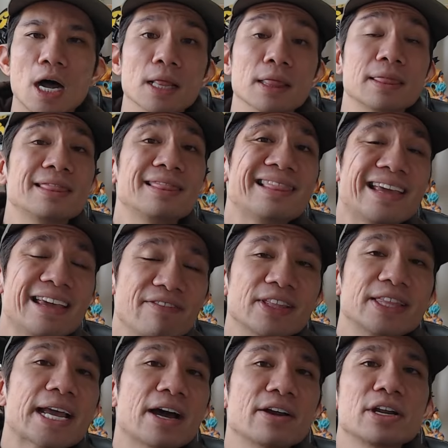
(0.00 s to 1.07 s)
Leave
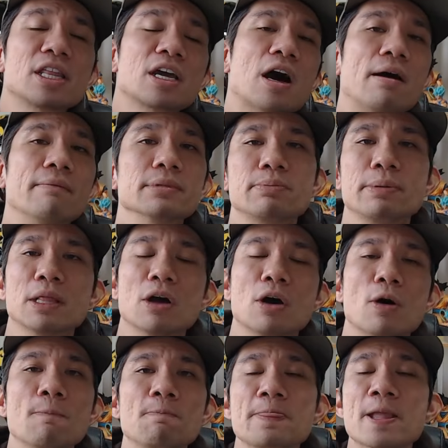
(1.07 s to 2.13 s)
it down in the comments
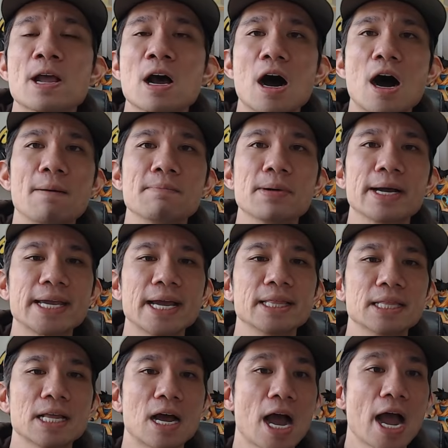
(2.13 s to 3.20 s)
below.
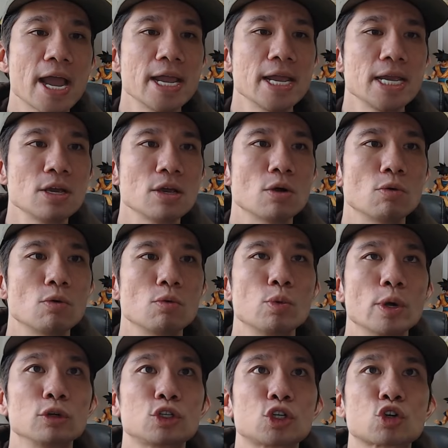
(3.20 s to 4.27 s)
Again, I
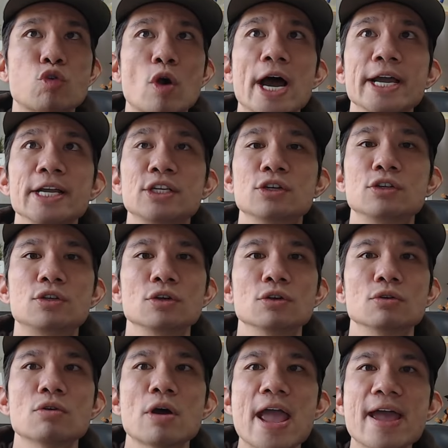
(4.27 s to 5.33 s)
will try to
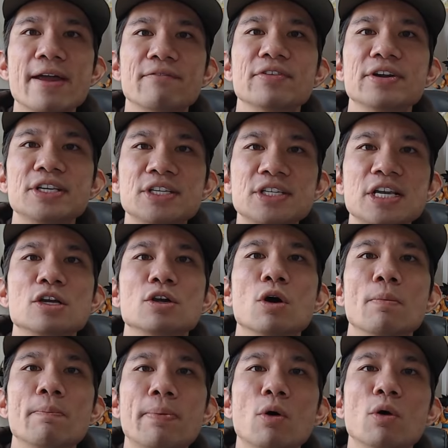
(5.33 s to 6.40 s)
do every
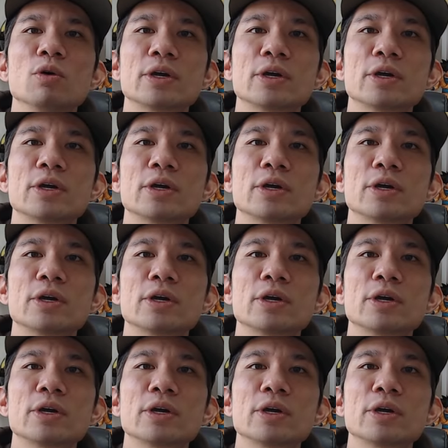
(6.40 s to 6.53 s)
single bowl